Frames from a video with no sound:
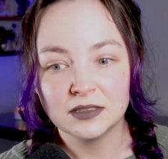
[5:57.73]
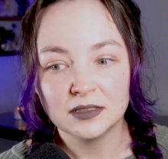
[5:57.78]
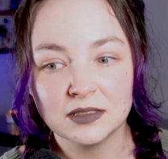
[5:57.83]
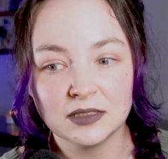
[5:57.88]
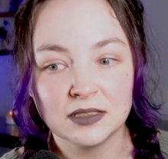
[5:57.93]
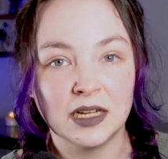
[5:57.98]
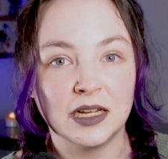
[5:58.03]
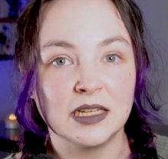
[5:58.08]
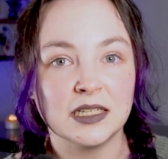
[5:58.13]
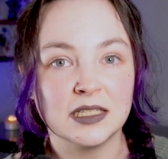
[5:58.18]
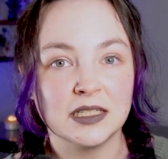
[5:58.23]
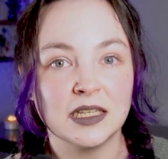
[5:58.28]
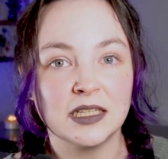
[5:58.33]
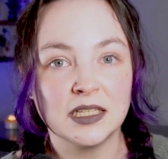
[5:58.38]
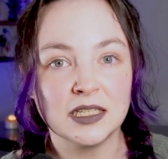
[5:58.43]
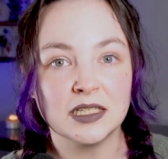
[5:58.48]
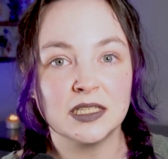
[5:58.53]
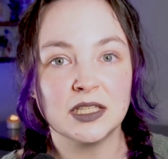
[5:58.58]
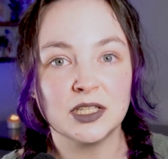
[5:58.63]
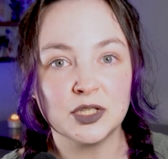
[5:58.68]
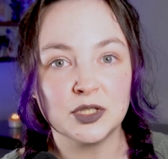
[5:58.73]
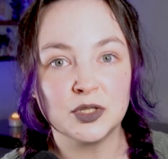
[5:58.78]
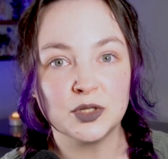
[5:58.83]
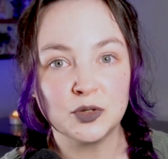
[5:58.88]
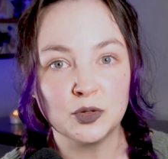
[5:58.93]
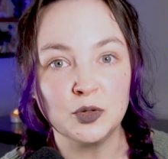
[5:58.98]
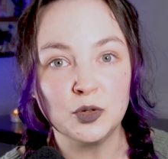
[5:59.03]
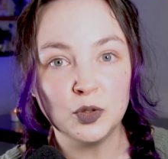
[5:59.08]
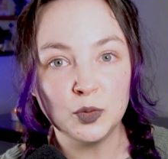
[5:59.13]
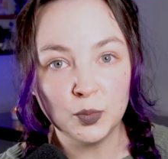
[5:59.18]
Guys, this is the
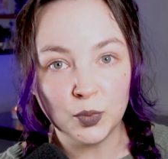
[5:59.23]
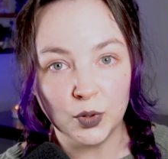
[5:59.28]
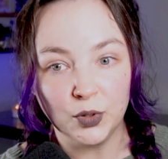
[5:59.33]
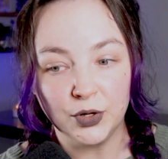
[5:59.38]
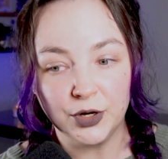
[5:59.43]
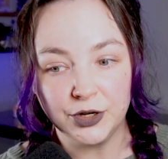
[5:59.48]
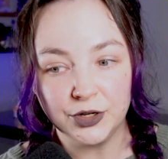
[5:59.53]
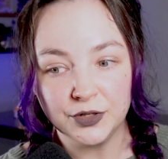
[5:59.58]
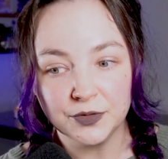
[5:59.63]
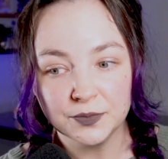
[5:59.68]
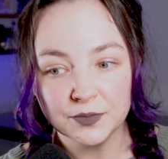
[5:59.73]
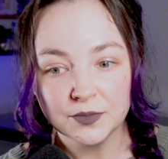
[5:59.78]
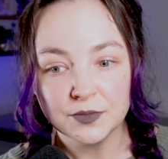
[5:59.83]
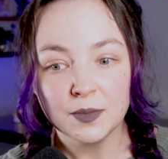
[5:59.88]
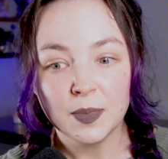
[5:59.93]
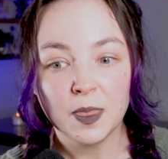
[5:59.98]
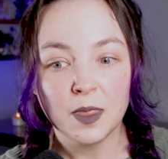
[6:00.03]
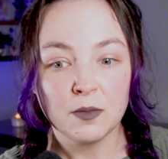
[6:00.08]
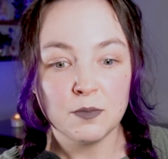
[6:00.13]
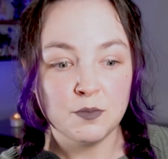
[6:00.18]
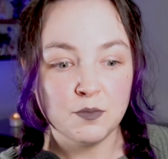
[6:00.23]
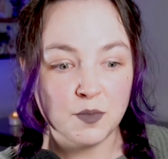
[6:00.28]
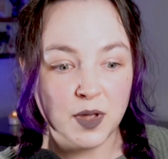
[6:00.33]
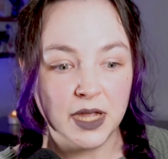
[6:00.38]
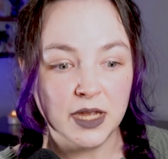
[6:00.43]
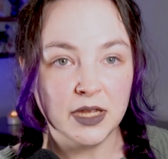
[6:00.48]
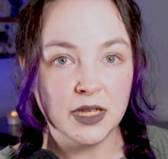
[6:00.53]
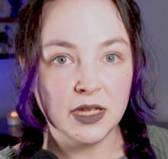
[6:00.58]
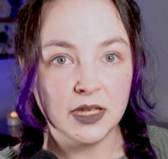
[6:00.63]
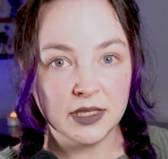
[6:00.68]
school board
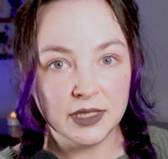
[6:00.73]
making